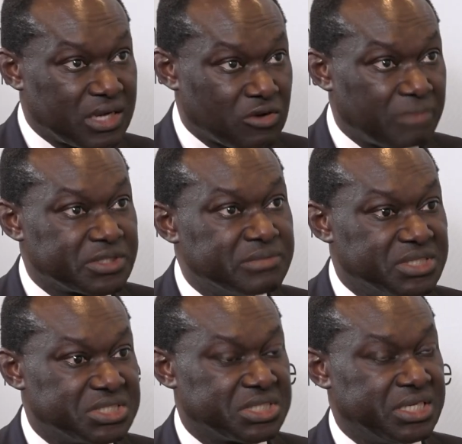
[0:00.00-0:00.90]
an
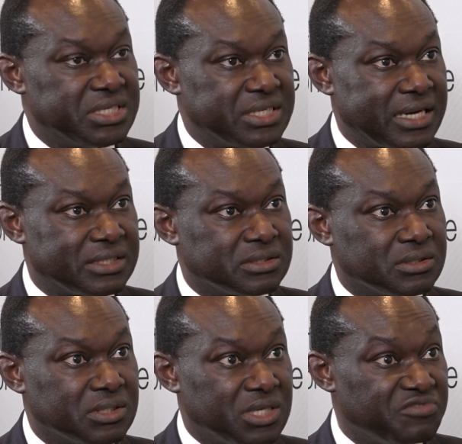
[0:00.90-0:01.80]
optimist in that
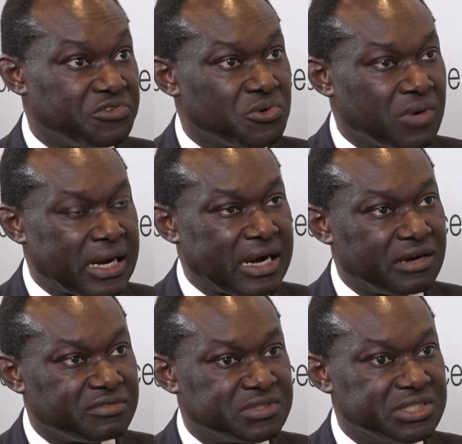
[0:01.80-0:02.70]
if you
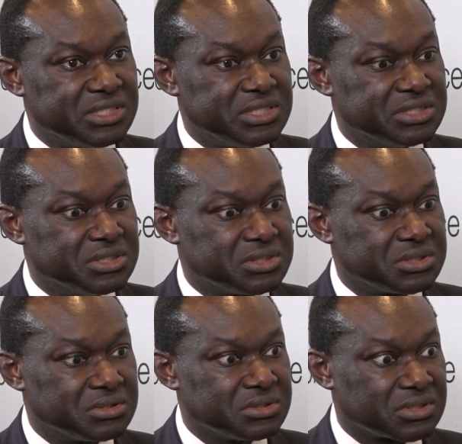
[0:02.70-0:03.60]
have
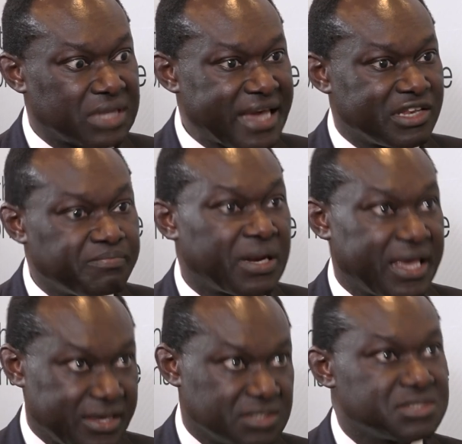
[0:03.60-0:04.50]
these right
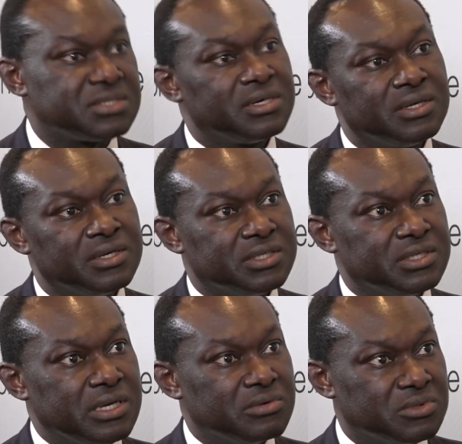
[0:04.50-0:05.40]
players,
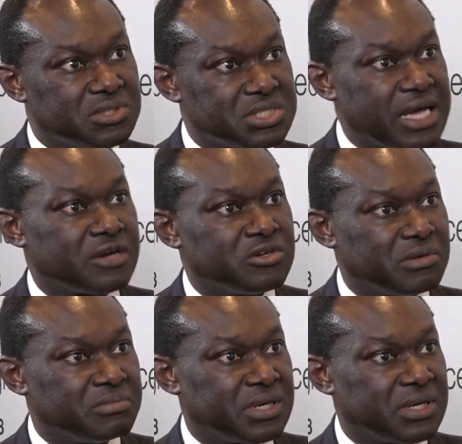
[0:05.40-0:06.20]
they would stand up